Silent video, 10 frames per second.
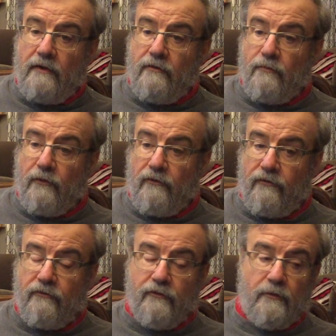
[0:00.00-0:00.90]
to
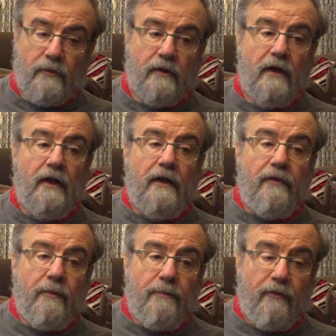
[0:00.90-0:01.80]
restore
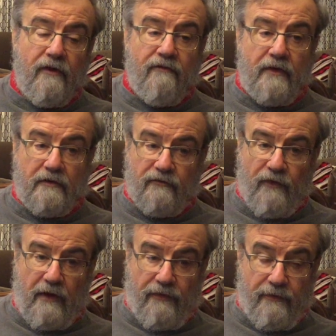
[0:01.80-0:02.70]
the previous
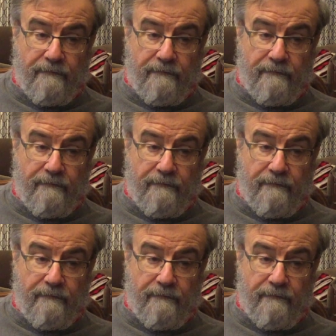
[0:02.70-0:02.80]
faith